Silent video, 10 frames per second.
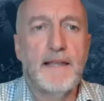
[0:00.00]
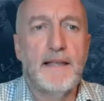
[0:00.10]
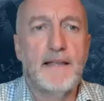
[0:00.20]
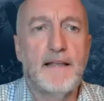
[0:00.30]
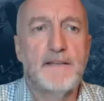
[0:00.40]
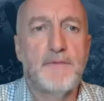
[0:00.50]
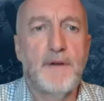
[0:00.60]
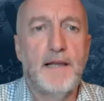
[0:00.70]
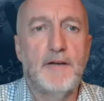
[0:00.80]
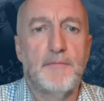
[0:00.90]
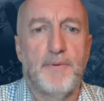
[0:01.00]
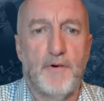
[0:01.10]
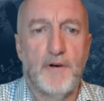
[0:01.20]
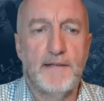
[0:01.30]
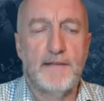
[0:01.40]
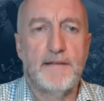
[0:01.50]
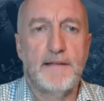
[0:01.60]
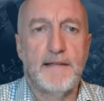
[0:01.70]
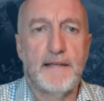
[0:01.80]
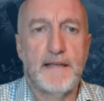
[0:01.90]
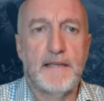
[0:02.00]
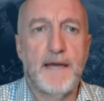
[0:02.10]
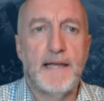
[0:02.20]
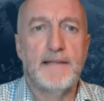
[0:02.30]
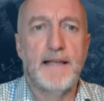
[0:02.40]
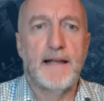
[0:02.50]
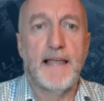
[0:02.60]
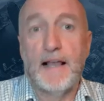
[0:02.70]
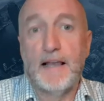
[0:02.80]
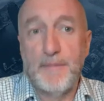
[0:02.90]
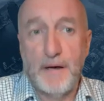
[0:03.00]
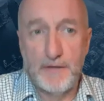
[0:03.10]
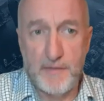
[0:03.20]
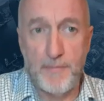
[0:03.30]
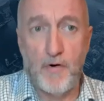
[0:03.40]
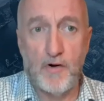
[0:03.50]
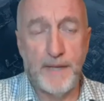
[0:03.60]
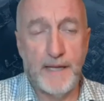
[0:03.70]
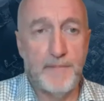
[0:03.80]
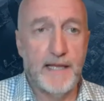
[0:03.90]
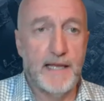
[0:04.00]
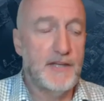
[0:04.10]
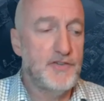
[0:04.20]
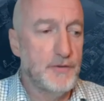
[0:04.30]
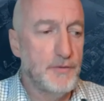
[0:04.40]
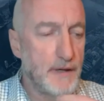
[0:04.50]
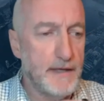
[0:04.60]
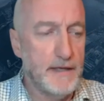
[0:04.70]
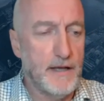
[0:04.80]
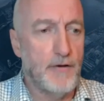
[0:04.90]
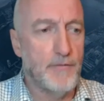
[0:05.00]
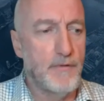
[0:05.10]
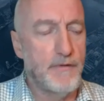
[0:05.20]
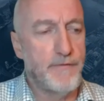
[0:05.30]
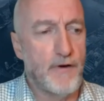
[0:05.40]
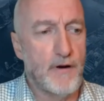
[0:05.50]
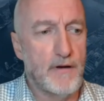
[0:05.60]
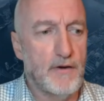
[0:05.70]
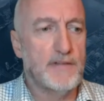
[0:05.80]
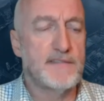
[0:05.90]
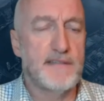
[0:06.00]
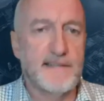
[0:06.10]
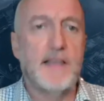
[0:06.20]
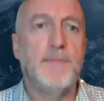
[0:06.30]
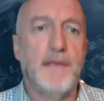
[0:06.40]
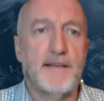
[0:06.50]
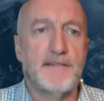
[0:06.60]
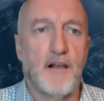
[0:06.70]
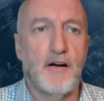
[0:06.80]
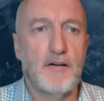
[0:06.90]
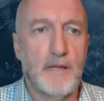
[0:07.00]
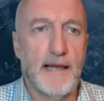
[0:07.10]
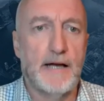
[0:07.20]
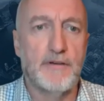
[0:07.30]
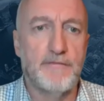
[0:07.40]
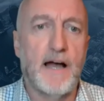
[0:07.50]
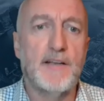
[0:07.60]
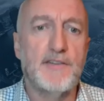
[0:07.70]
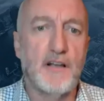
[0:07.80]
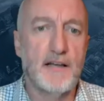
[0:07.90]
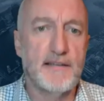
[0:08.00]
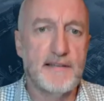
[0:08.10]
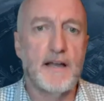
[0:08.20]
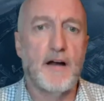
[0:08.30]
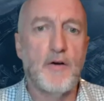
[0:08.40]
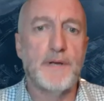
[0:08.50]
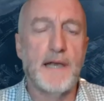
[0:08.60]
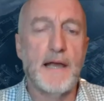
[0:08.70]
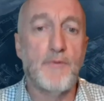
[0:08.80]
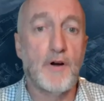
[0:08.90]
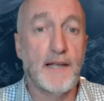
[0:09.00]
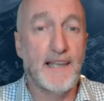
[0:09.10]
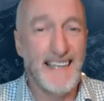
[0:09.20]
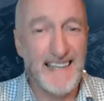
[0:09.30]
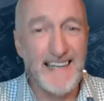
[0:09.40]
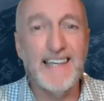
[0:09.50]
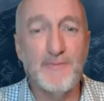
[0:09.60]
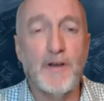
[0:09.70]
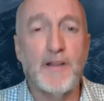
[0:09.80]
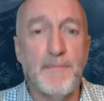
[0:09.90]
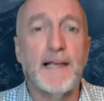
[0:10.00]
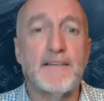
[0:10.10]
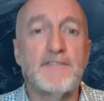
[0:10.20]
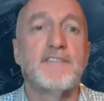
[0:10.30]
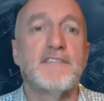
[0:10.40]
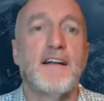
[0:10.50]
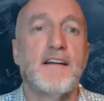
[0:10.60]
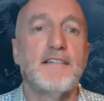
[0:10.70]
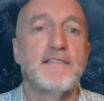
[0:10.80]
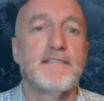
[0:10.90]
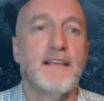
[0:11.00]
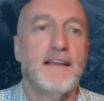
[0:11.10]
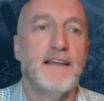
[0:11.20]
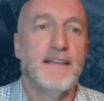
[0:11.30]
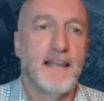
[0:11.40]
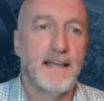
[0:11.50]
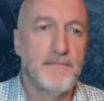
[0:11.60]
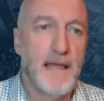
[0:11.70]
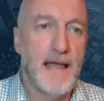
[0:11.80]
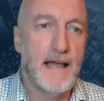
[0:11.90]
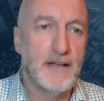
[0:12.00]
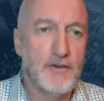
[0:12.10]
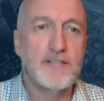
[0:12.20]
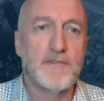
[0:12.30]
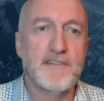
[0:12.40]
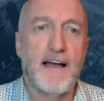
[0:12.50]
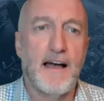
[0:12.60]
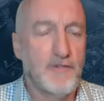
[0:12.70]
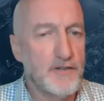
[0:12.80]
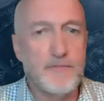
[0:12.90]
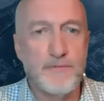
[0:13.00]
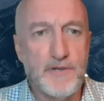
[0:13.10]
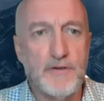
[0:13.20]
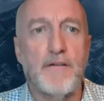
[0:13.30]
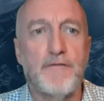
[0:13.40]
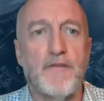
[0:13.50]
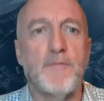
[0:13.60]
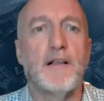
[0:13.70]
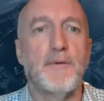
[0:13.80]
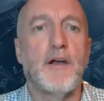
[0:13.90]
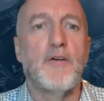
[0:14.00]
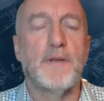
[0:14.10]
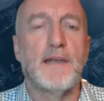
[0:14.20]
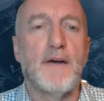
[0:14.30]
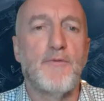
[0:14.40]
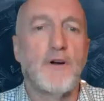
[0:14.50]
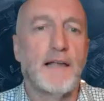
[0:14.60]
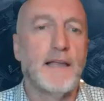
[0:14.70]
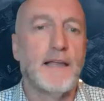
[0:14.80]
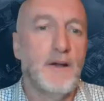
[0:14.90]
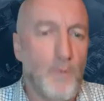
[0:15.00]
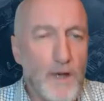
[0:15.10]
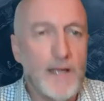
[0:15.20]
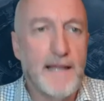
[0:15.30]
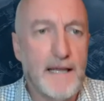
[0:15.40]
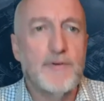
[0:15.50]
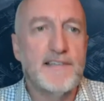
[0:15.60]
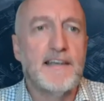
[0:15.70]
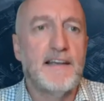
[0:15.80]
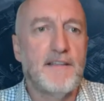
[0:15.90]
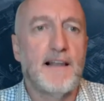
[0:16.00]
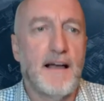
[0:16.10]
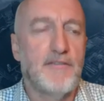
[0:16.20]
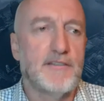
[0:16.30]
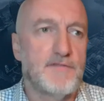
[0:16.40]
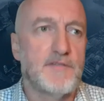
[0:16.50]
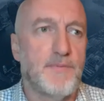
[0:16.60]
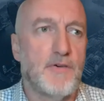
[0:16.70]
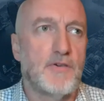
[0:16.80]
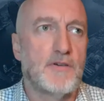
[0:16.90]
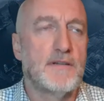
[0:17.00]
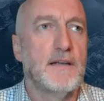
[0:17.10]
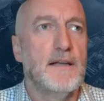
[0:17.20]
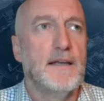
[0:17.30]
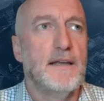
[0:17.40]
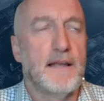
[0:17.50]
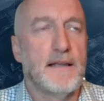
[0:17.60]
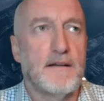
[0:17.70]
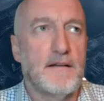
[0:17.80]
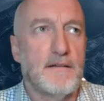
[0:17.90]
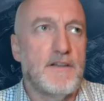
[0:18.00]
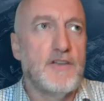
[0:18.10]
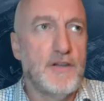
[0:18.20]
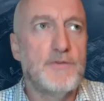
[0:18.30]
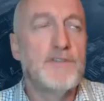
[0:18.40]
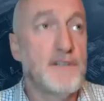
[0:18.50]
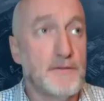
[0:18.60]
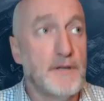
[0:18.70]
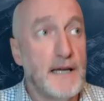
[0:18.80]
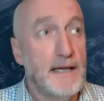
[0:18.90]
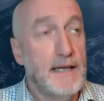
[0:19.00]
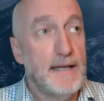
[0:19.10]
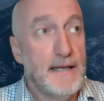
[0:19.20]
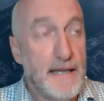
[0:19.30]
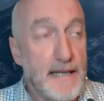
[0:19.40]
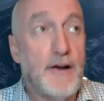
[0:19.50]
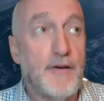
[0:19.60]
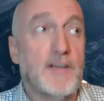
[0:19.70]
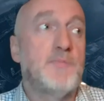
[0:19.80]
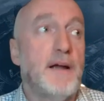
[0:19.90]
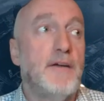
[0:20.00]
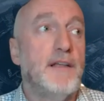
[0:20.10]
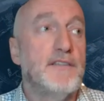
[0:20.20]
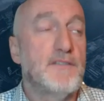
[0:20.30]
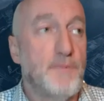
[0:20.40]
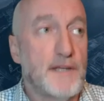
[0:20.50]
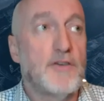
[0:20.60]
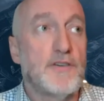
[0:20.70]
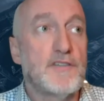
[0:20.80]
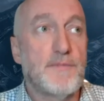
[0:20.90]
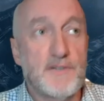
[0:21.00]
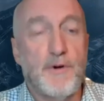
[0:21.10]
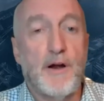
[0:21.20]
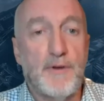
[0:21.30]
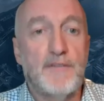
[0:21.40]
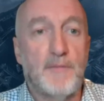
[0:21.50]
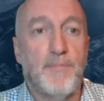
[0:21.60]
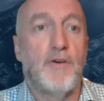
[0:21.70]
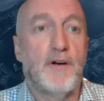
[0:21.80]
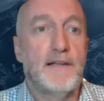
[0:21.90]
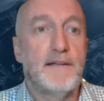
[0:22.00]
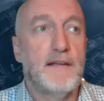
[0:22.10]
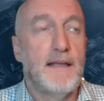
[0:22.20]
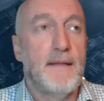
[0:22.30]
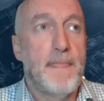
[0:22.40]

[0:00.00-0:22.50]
and I think it's a really good point that you made there, Kelly, about support being a big issue. For us as EPS Global out evangelizing open networking, it is one of the biggest concerns that customers have. Customers who are not familiar with open networking, will they receive the levels of support that they're used to? In our experience with customers where we've deployed,